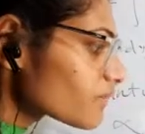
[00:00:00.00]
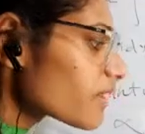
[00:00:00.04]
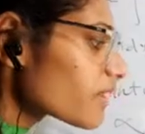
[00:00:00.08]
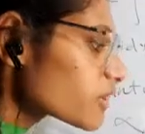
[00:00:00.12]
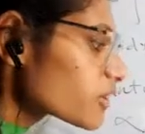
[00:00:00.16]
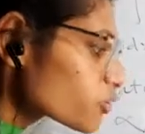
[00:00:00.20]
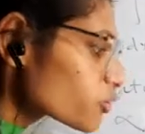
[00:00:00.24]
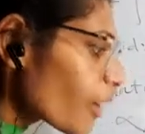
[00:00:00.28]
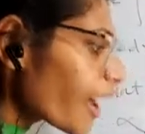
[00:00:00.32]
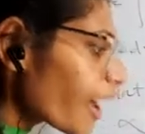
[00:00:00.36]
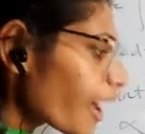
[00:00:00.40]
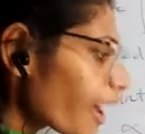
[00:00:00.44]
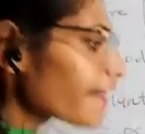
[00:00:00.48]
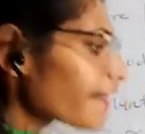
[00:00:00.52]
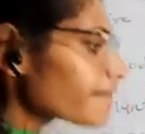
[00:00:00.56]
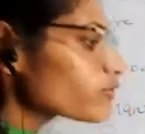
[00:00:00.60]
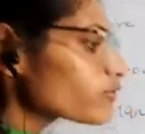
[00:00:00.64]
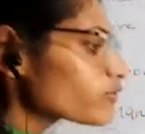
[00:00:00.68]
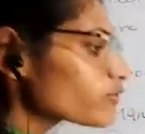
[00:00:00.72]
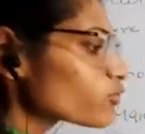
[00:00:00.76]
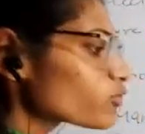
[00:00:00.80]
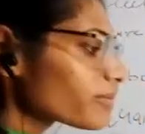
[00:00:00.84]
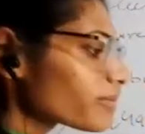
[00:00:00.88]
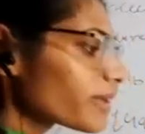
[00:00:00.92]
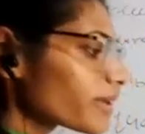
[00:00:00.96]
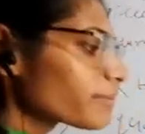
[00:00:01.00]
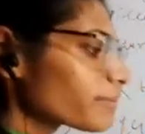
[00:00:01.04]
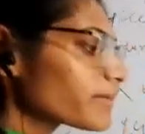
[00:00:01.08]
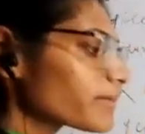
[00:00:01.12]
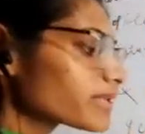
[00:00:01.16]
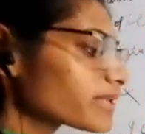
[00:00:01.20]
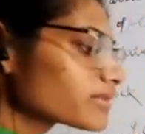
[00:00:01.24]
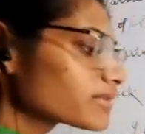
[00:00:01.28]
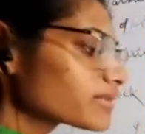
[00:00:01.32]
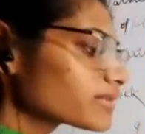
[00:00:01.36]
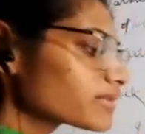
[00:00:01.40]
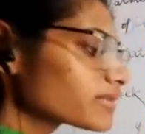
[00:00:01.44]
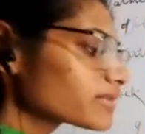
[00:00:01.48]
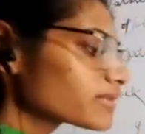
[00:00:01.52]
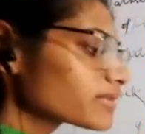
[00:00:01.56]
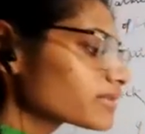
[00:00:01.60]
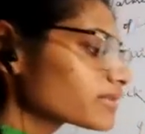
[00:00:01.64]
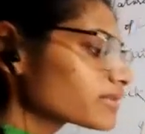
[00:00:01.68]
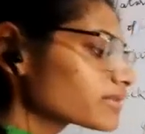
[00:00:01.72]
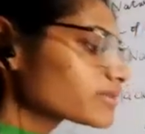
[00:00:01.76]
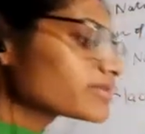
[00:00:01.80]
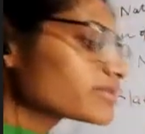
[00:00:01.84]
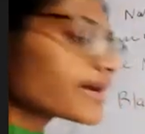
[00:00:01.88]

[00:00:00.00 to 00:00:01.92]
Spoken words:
You have to remember the h